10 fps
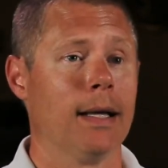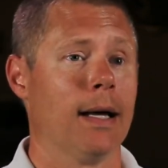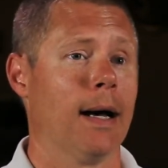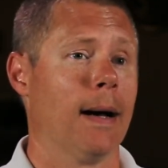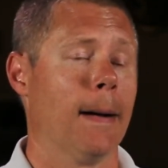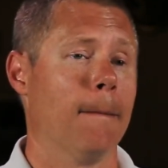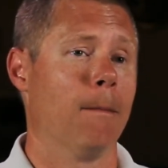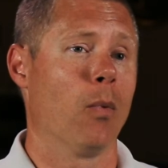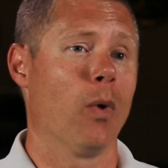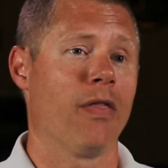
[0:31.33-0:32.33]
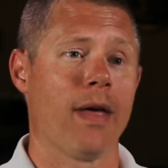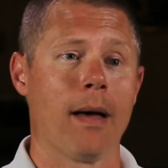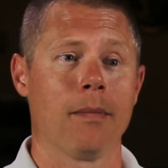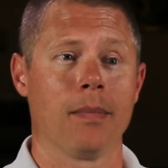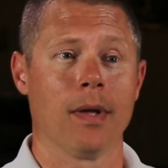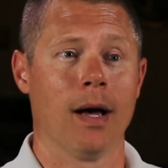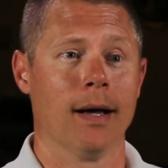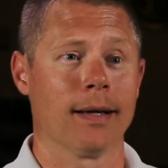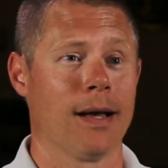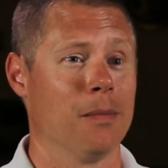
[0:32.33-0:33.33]
Um, with that
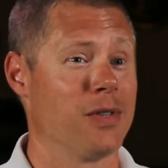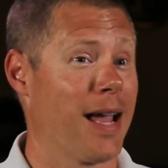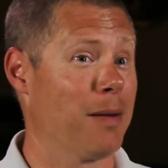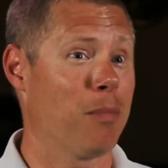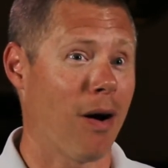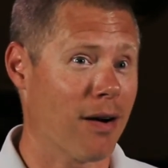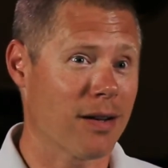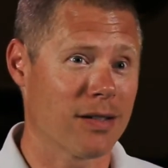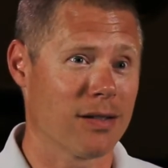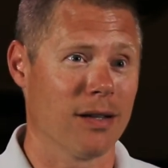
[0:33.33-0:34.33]
uh, comes eight parks,